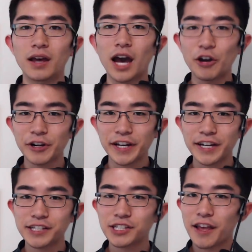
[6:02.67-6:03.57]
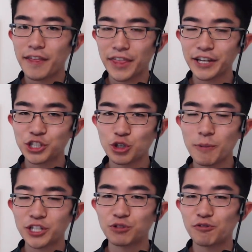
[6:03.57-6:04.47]
Alright guys, thanks so
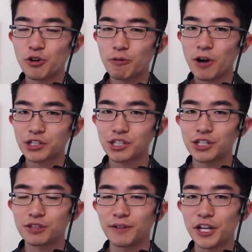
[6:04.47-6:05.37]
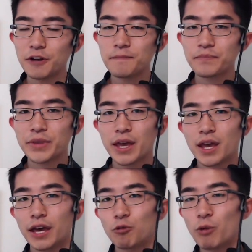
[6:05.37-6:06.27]
much for watching this video.
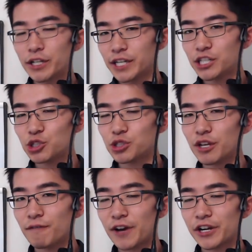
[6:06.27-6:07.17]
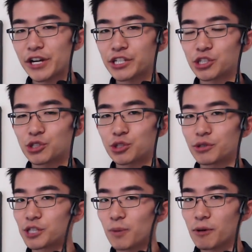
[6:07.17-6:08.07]
One interesting variation to
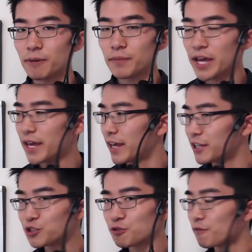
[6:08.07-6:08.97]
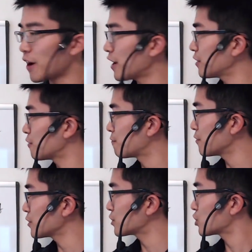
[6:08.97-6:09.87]
this problem is to find the
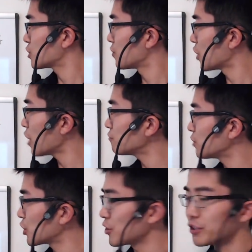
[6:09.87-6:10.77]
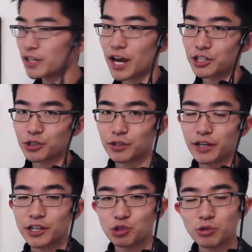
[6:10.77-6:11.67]
first non-recurring character in
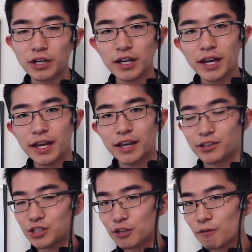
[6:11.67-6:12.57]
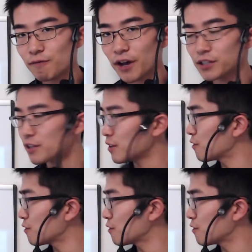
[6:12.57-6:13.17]
the string instead of finding the